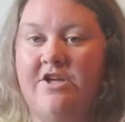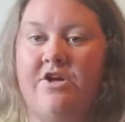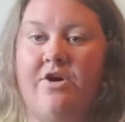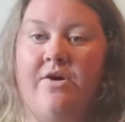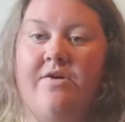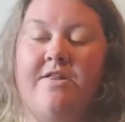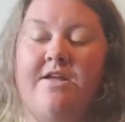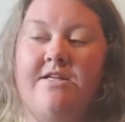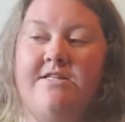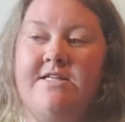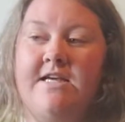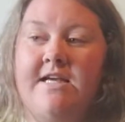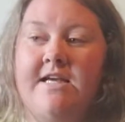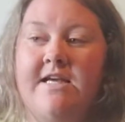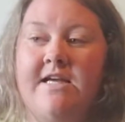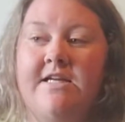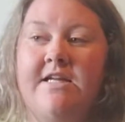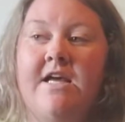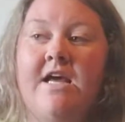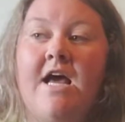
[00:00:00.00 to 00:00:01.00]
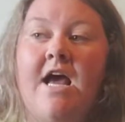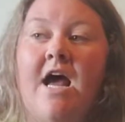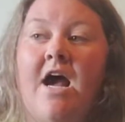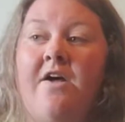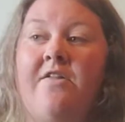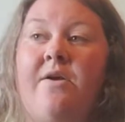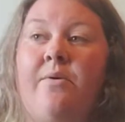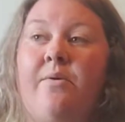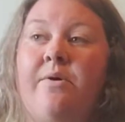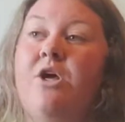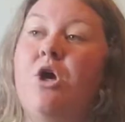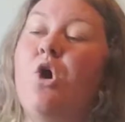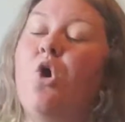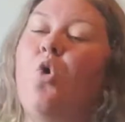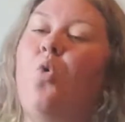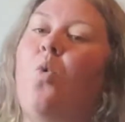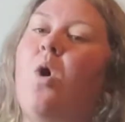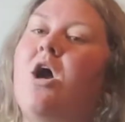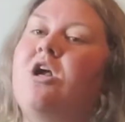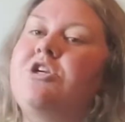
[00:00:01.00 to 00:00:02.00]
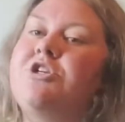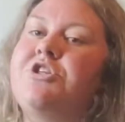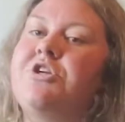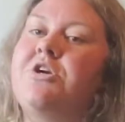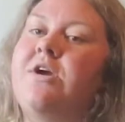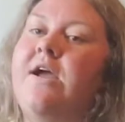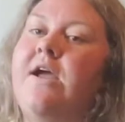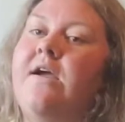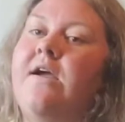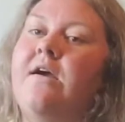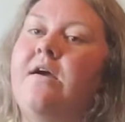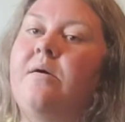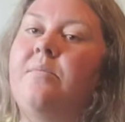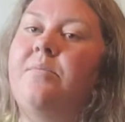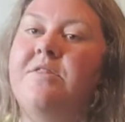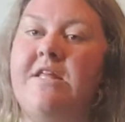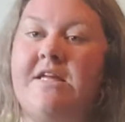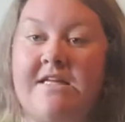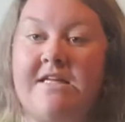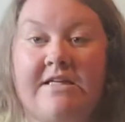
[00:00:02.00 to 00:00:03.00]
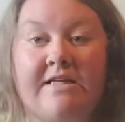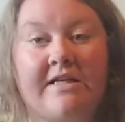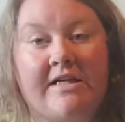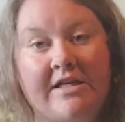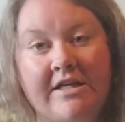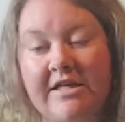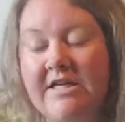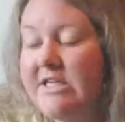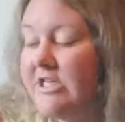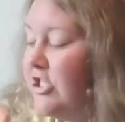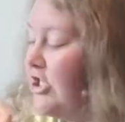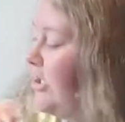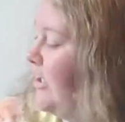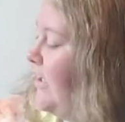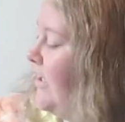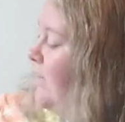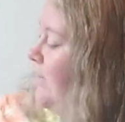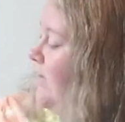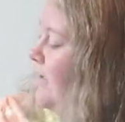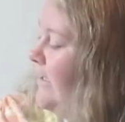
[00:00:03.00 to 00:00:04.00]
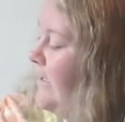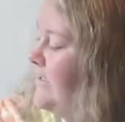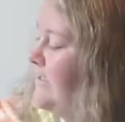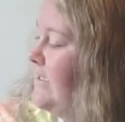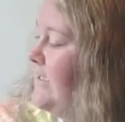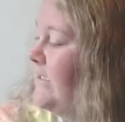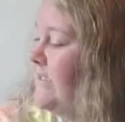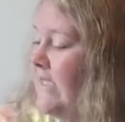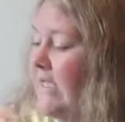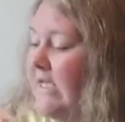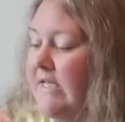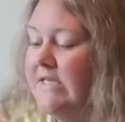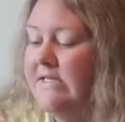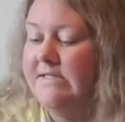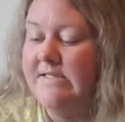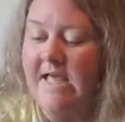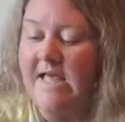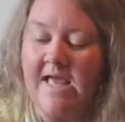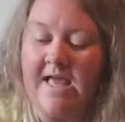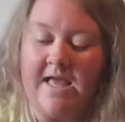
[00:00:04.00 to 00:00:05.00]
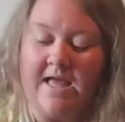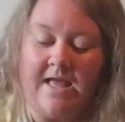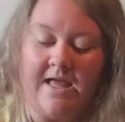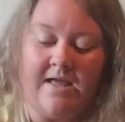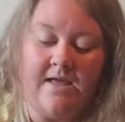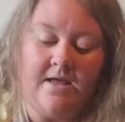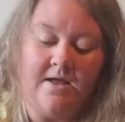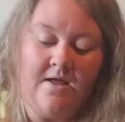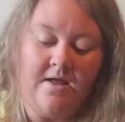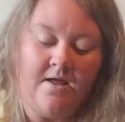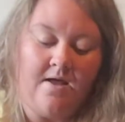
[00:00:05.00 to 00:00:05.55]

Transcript: how they would wash their hair, but they didn't condition it because this is a